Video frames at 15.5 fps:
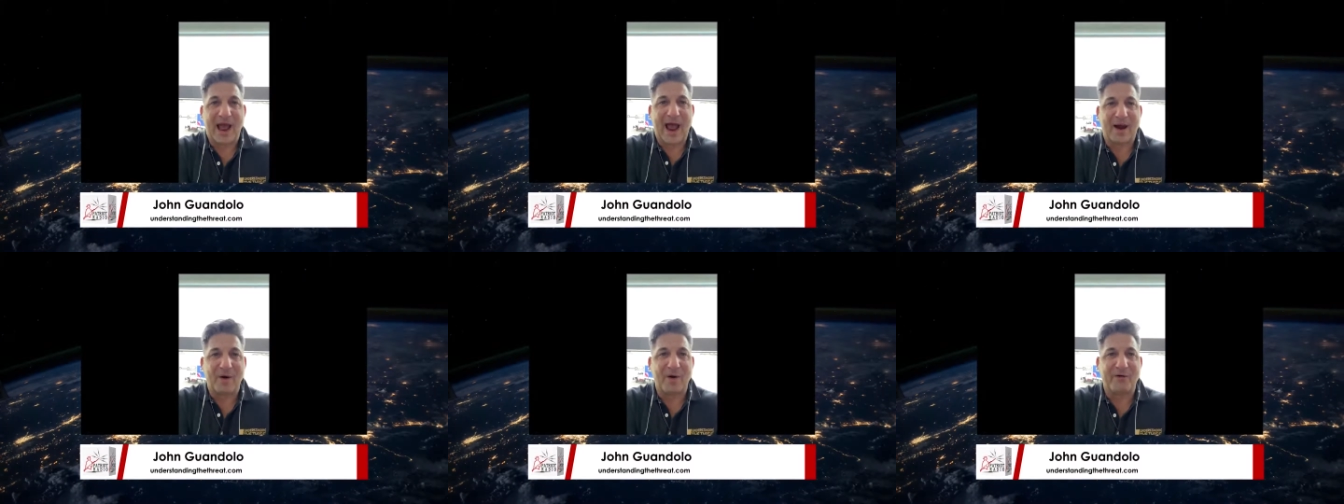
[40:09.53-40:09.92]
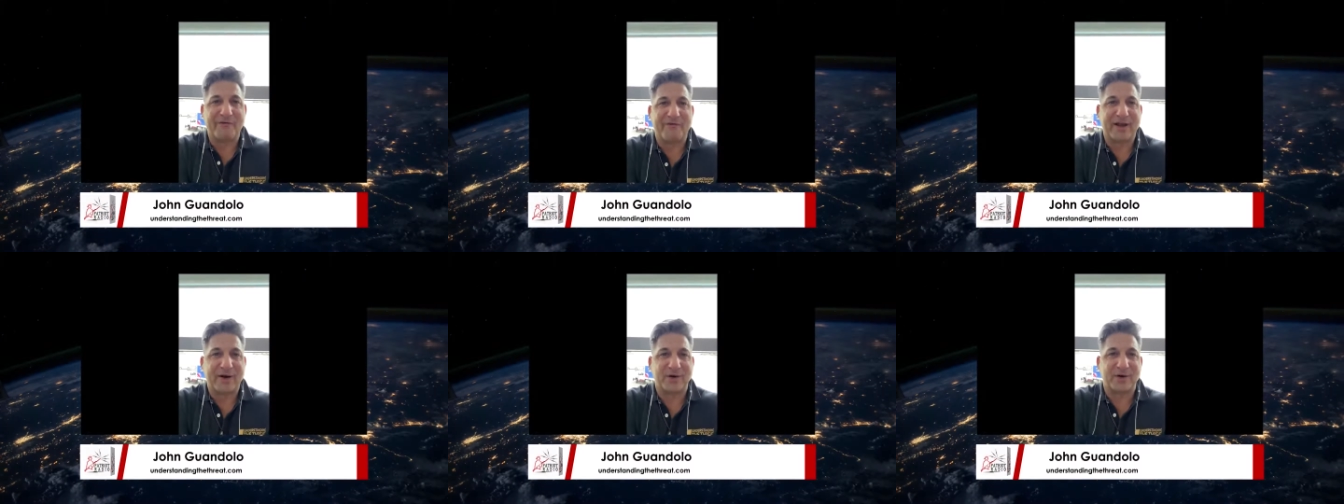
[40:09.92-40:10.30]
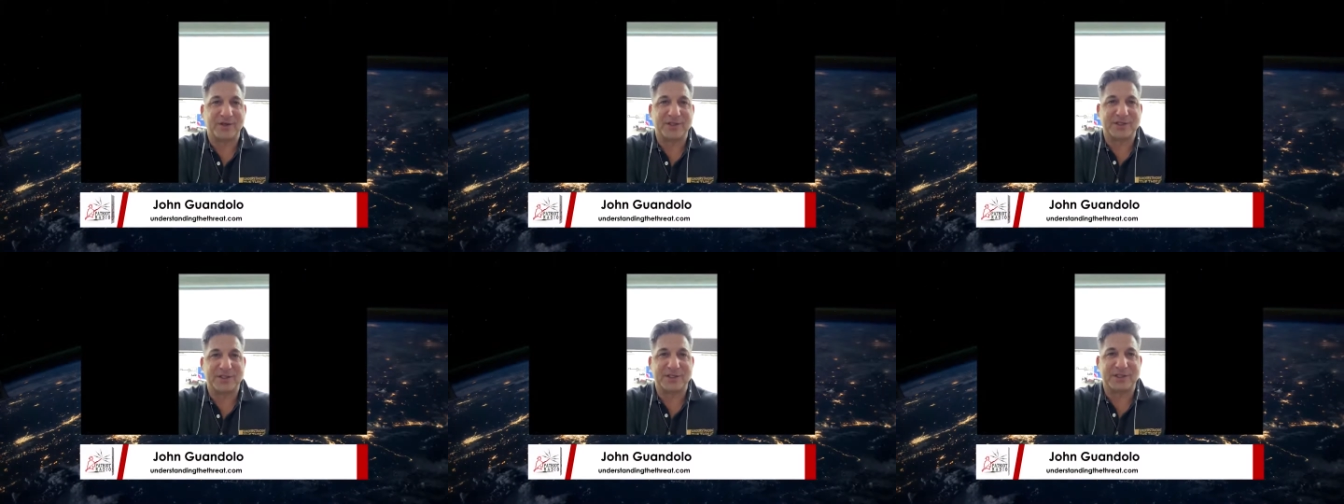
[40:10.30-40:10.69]
our
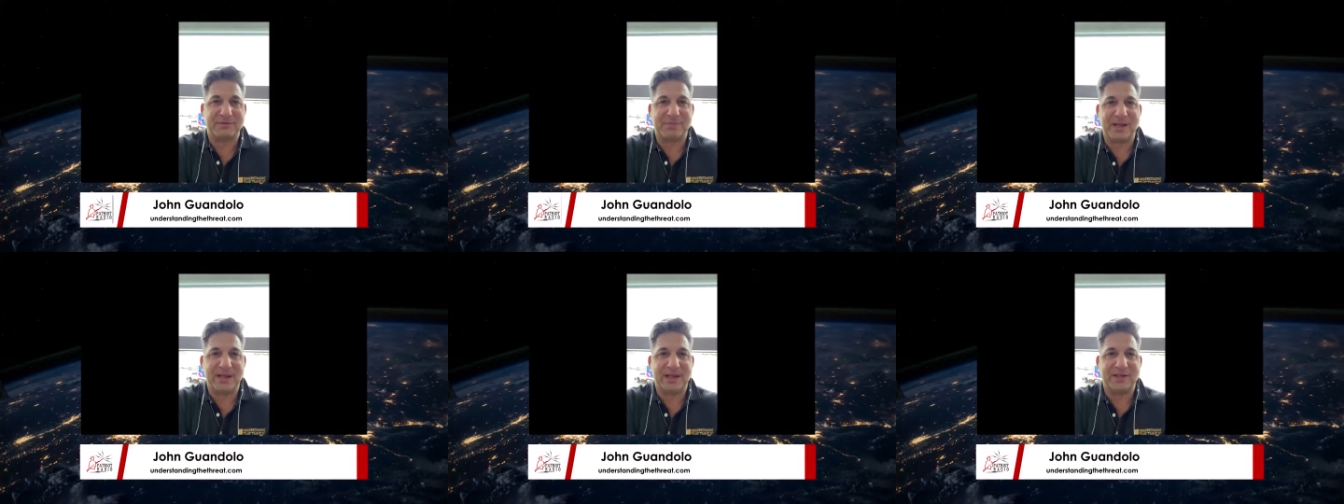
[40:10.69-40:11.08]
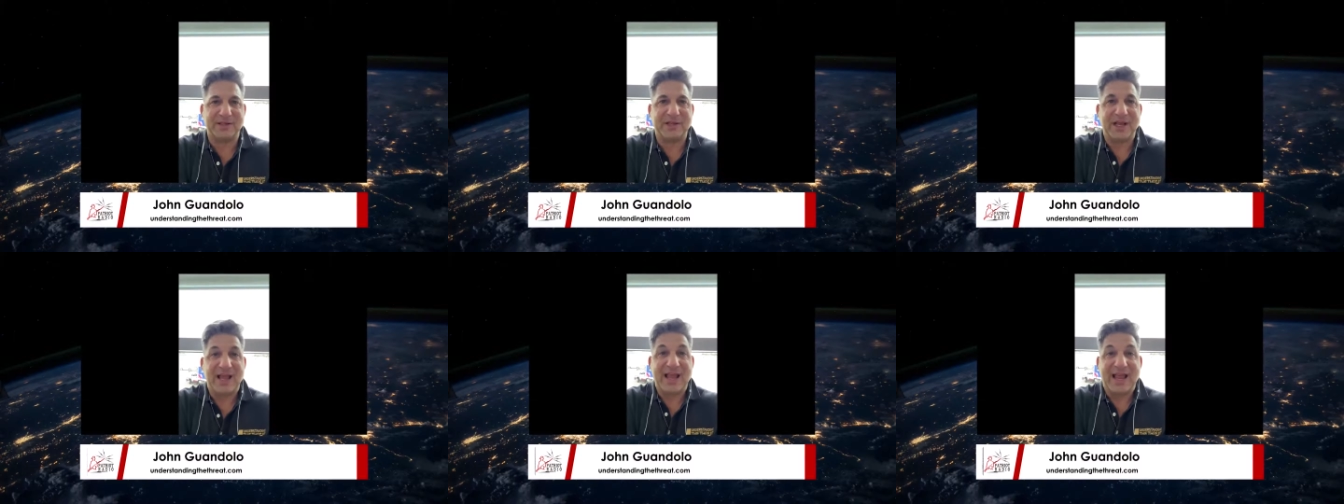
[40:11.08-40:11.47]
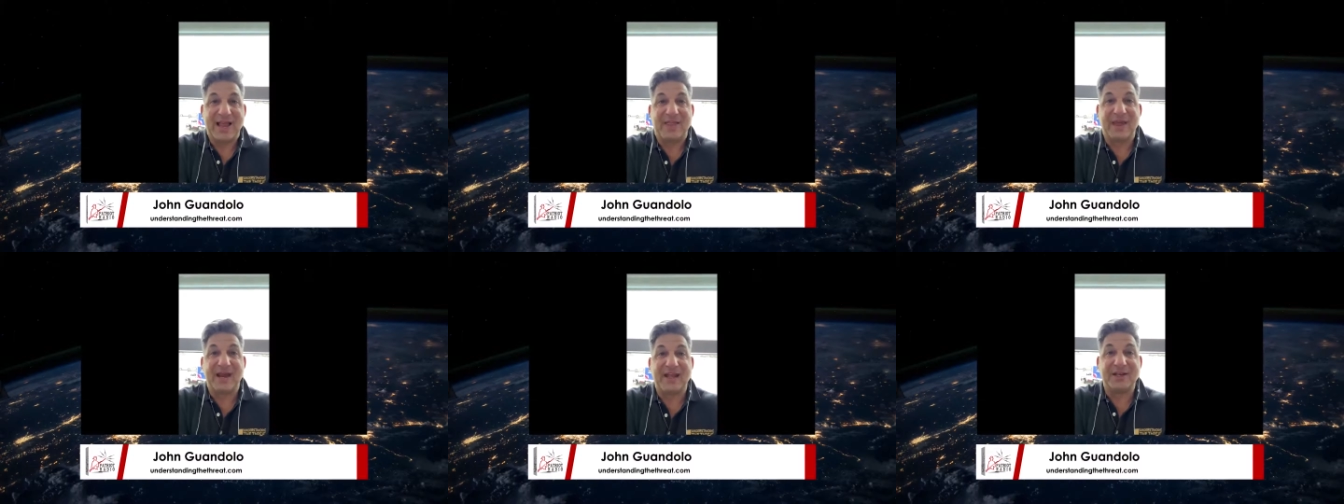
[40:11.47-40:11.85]
federal system is,
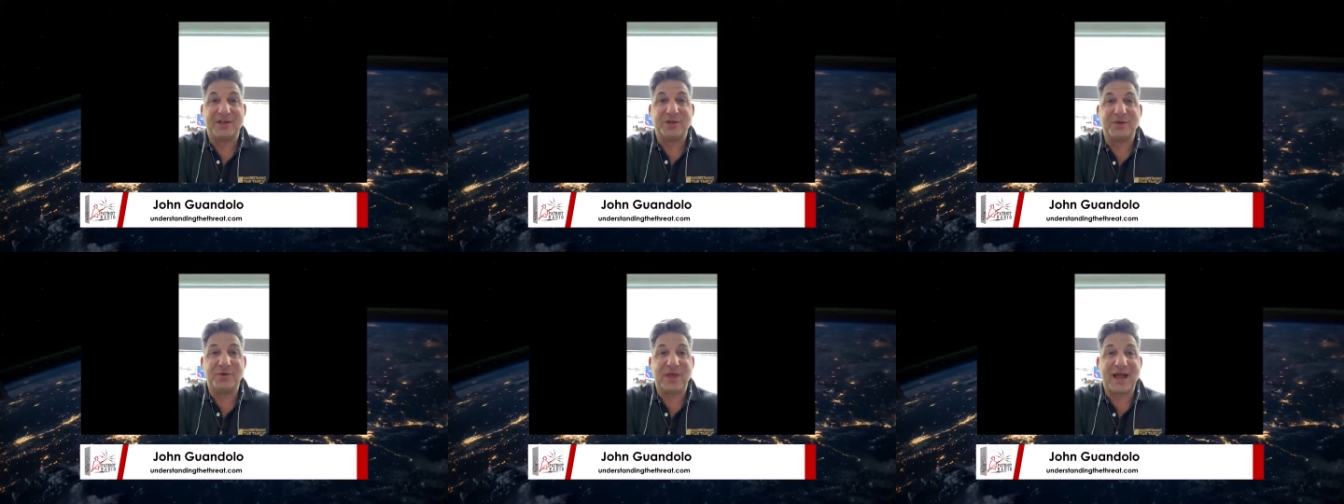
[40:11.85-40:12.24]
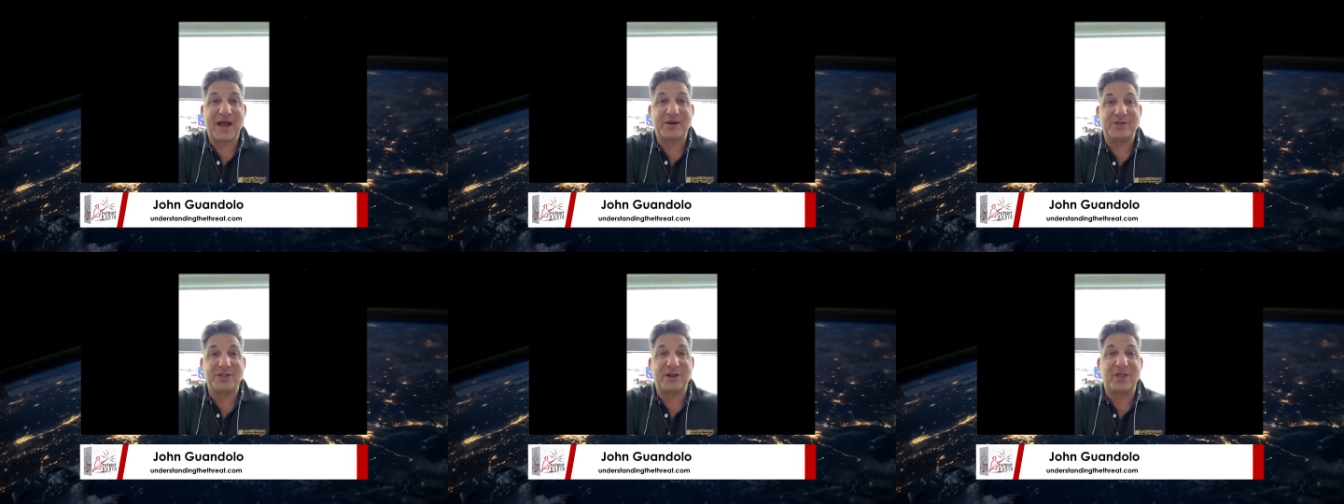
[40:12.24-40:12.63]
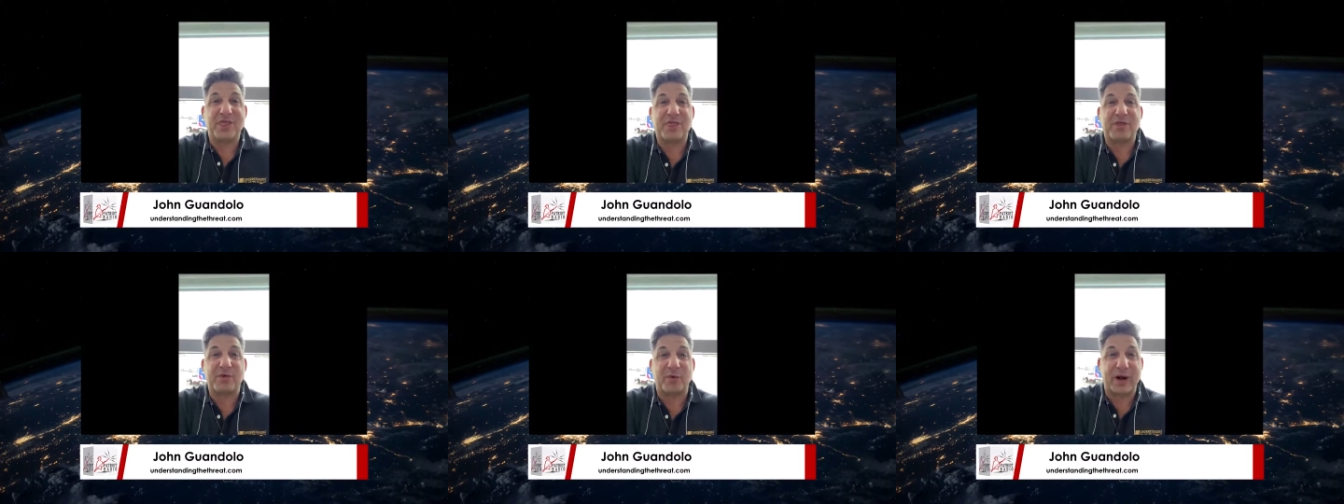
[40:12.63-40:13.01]
that in
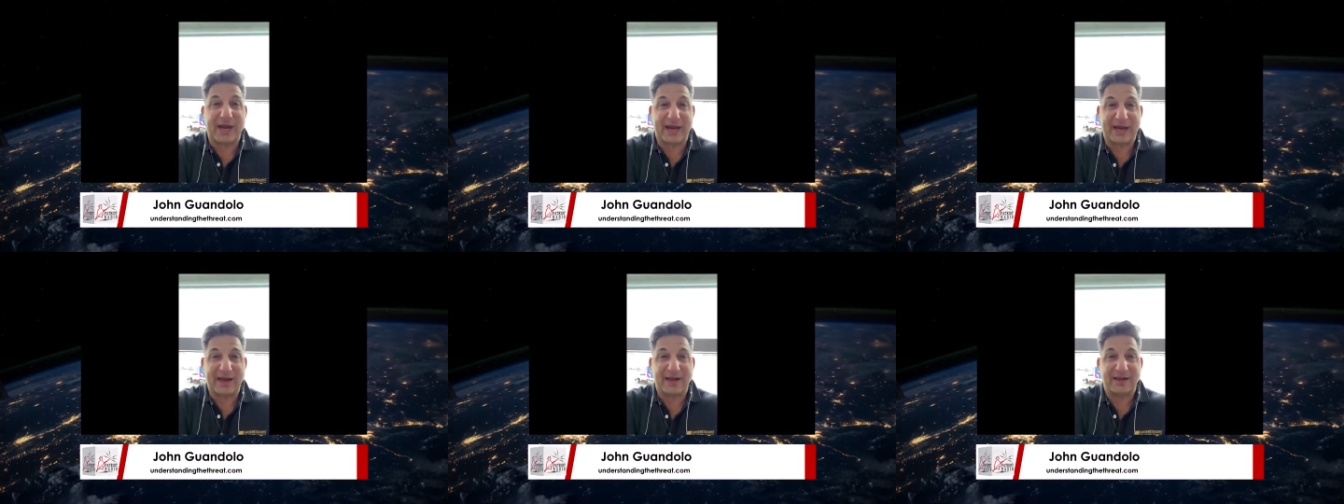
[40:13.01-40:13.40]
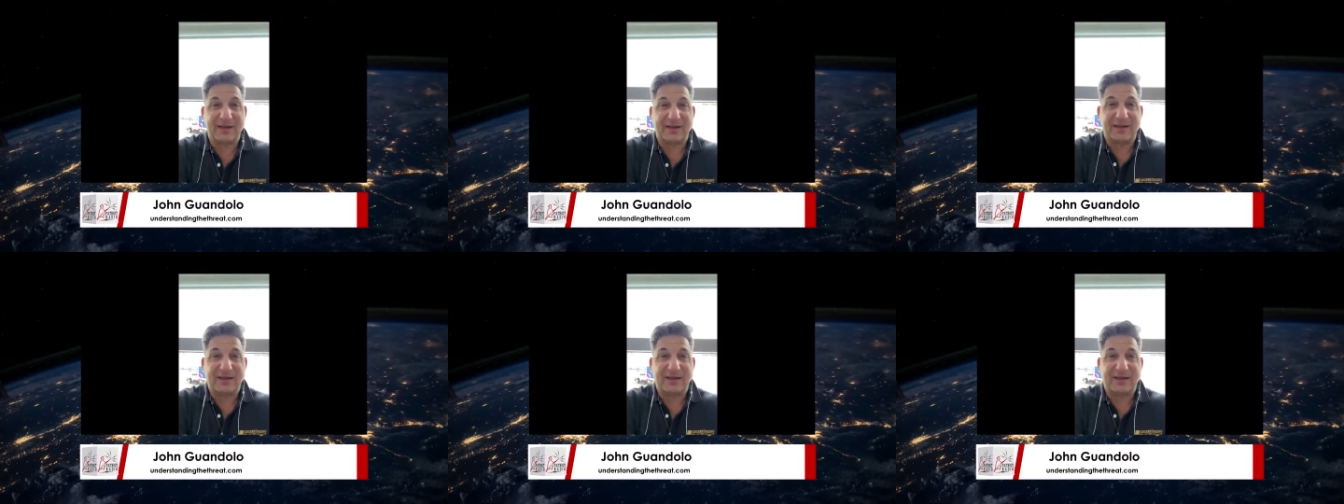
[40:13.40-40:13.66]
2003,